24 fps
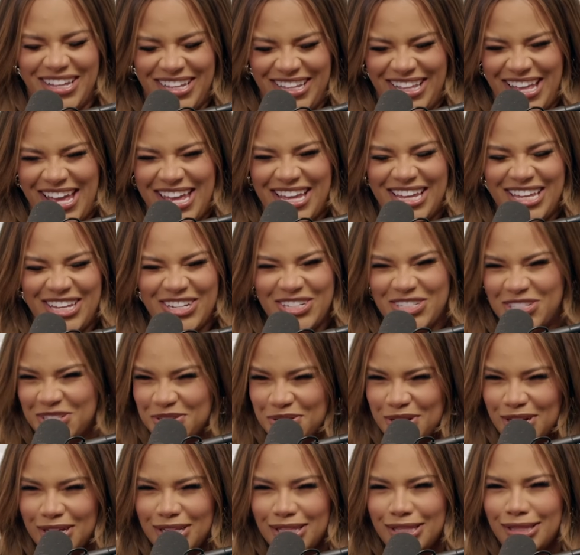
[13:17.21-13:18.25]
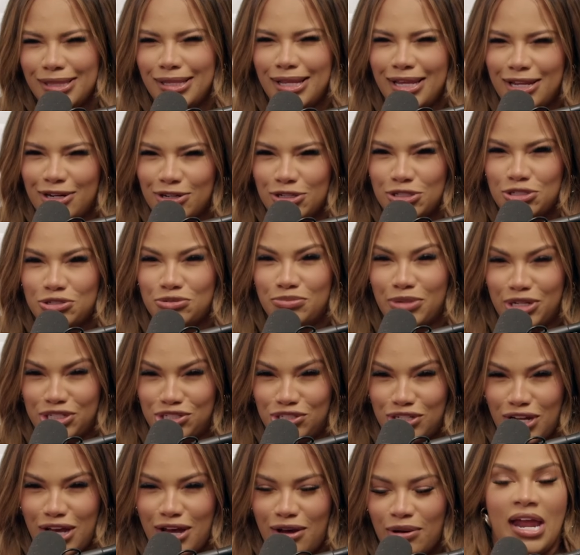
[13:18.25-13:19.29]
Like, you're doing a little too much
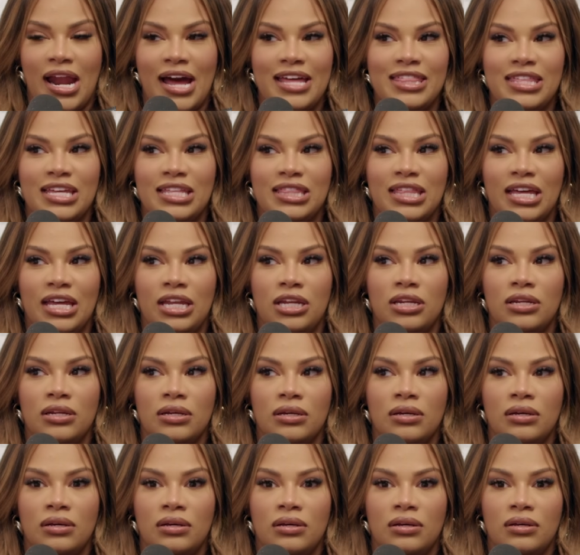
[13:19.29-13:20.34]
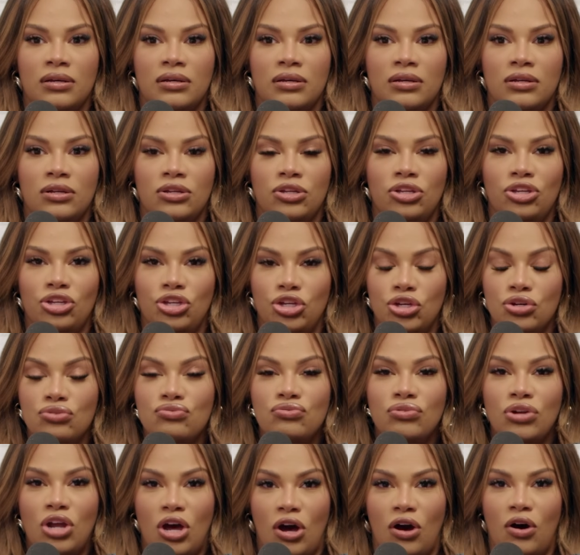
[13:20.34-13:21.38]
now. I think that you
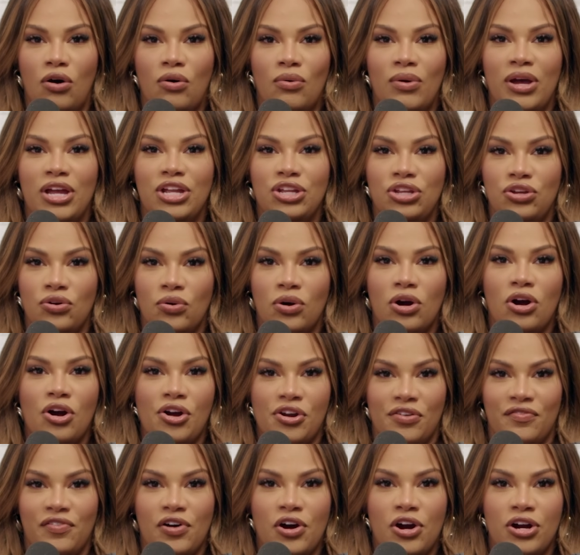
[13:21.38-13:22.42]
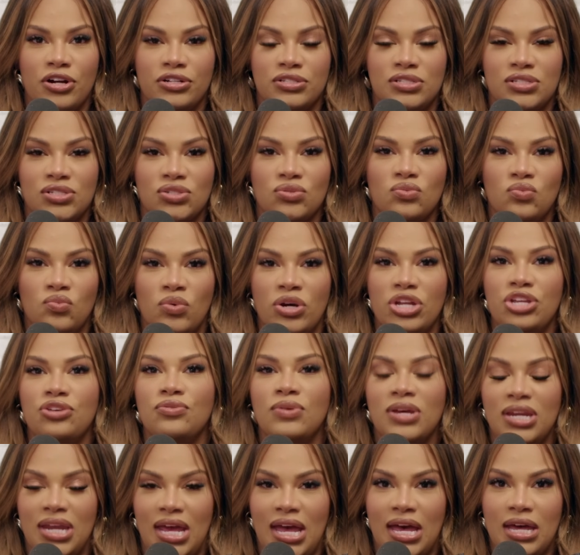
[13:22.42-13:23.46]
know in your heart of hearts what you
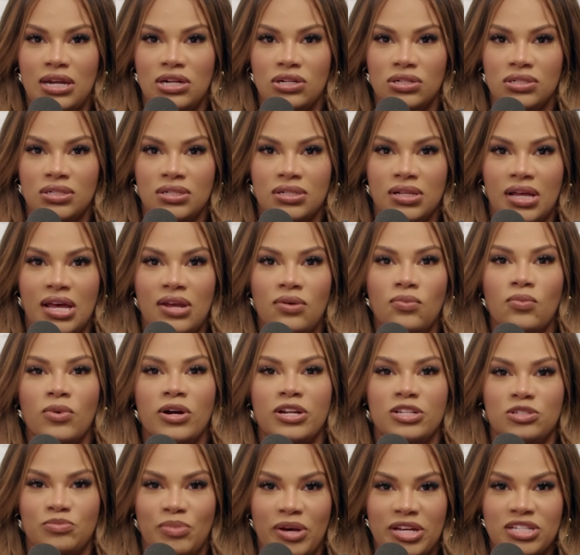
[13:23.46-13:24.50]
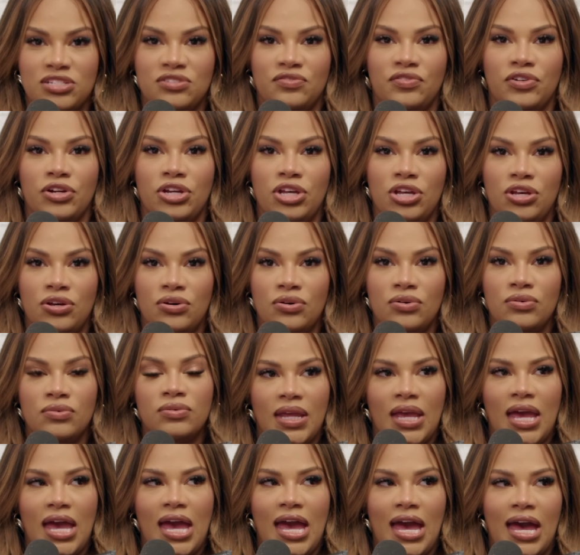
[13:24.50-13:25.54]
can handle and what is best for you.
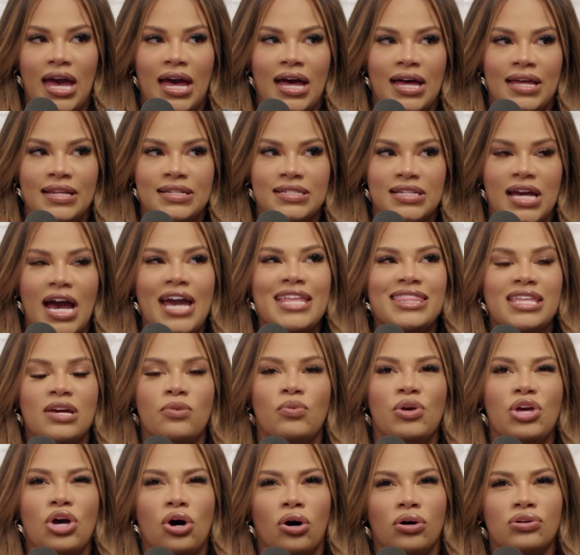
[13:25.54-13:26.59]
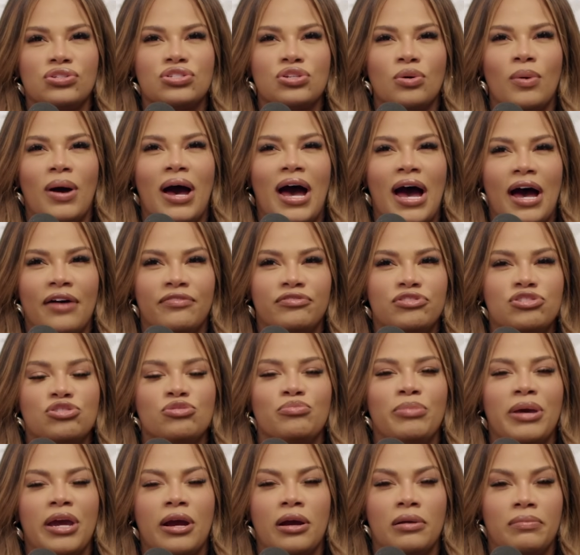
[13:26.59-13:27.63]
And I think we also have to
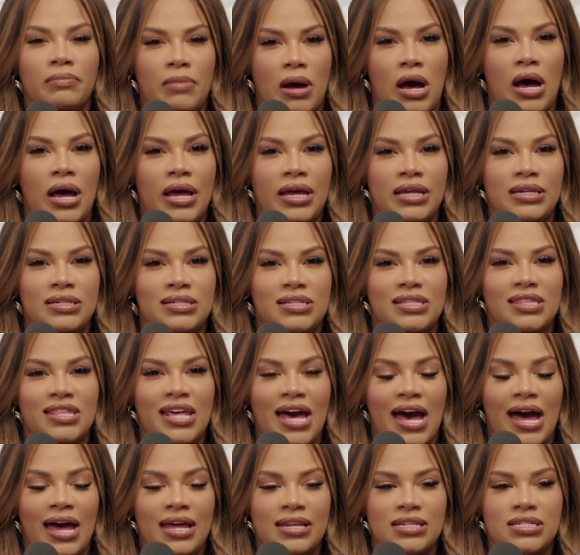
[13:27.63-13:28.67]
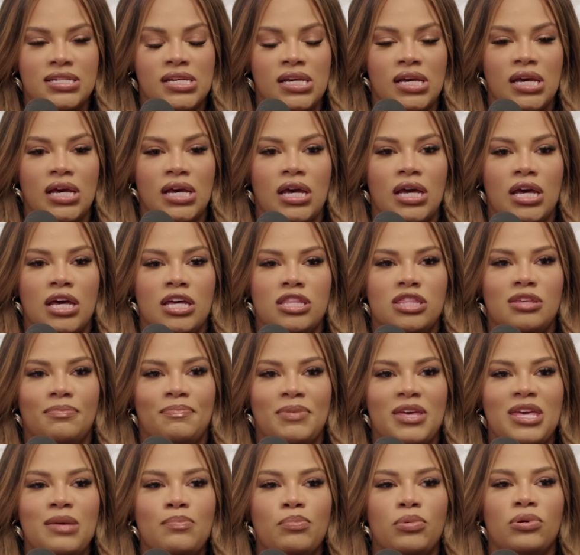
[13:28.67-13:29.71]
bear in mind that the
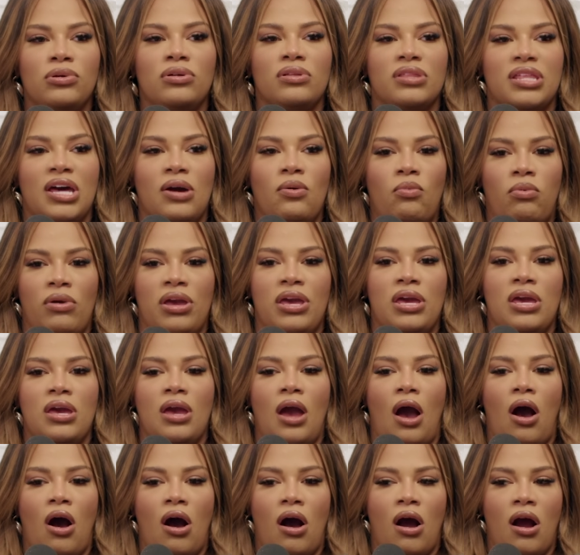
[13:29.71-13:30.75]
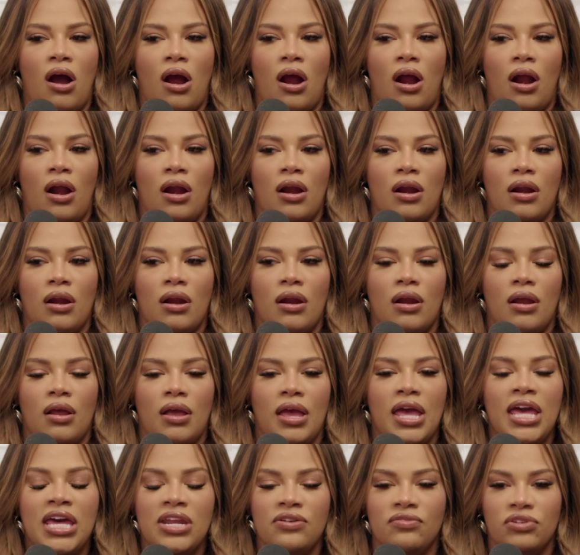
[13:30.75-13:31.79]
people that we are
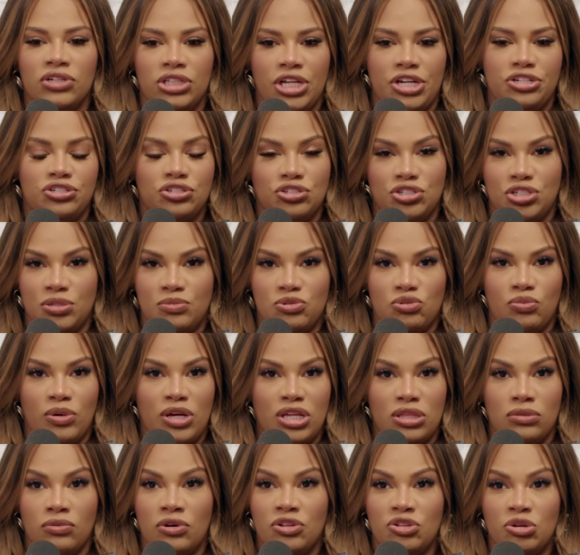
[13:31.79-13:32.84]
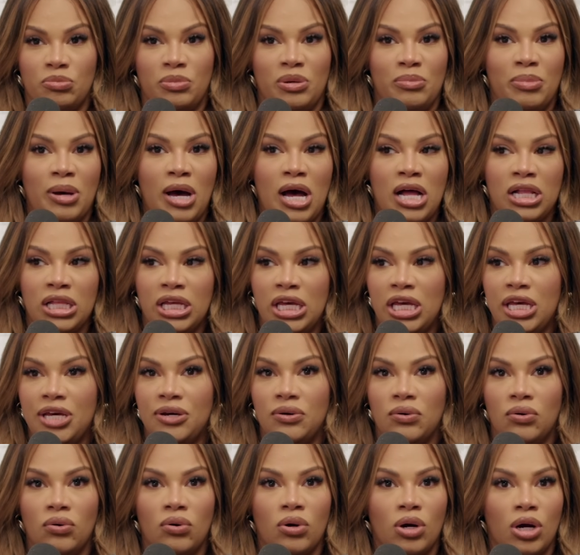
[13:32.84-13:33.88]
in relationships with, whether it be poly
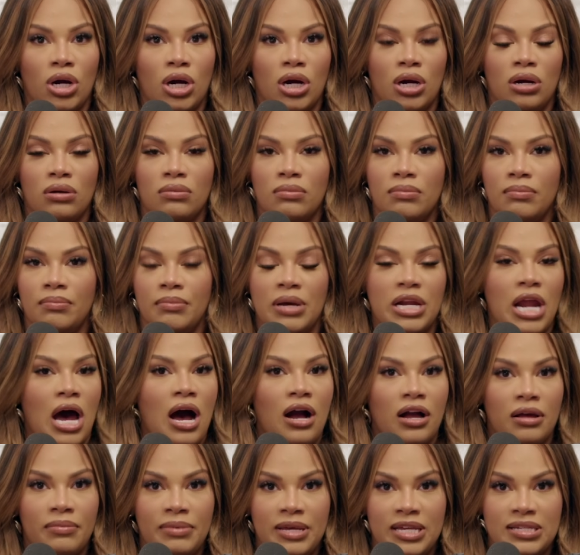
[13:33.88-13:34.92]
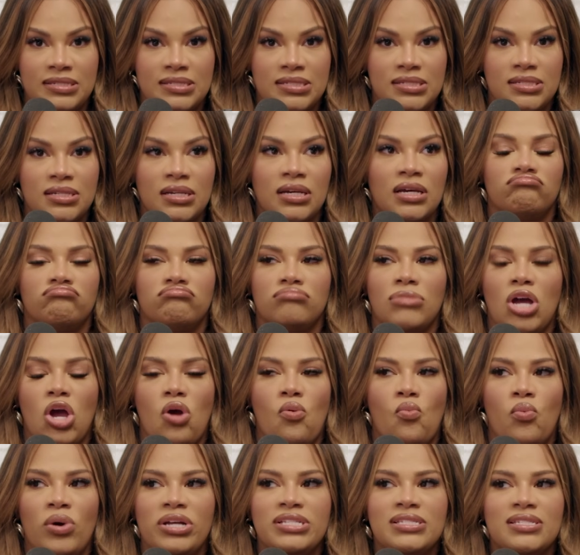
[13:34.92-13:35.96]
or monogamous,
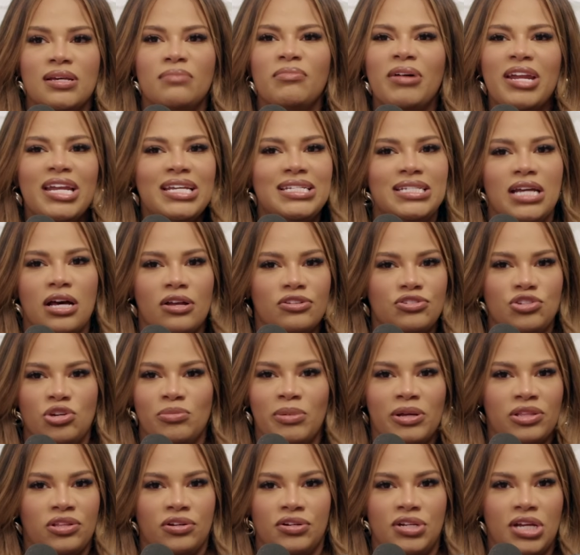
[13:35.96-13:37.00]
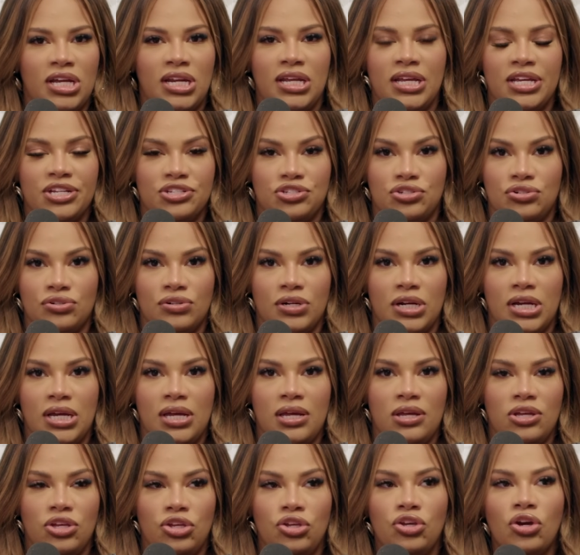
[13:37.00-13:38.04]
when somebody tells you about their dating
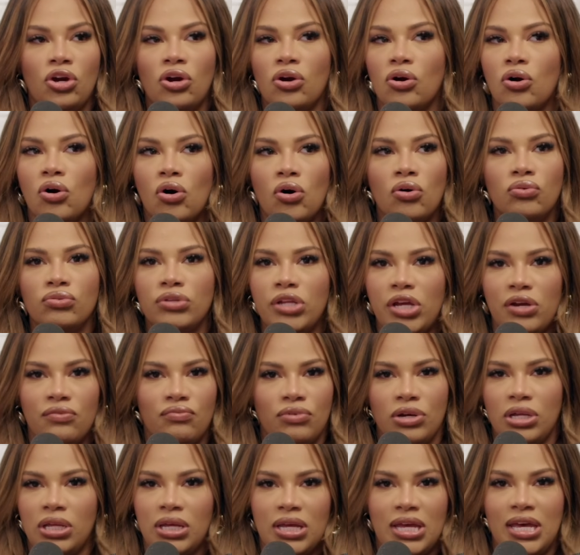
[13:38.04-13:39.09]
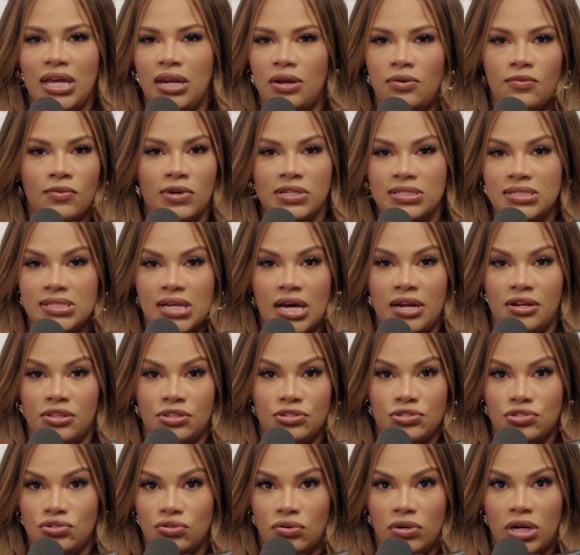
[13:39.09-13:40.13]
history, you're only really getting one side of the
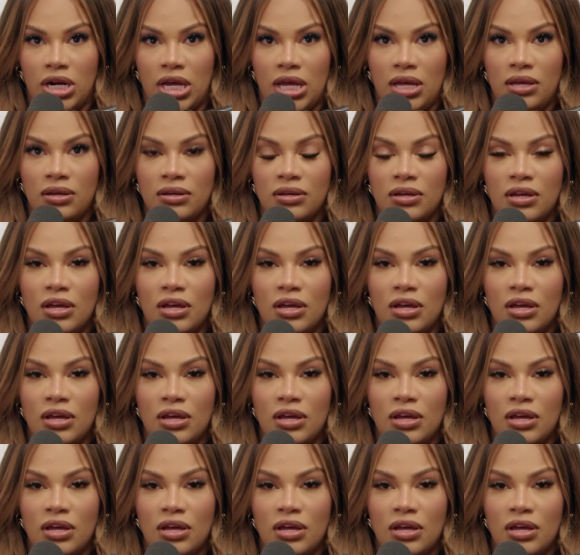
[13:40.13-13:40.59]
story.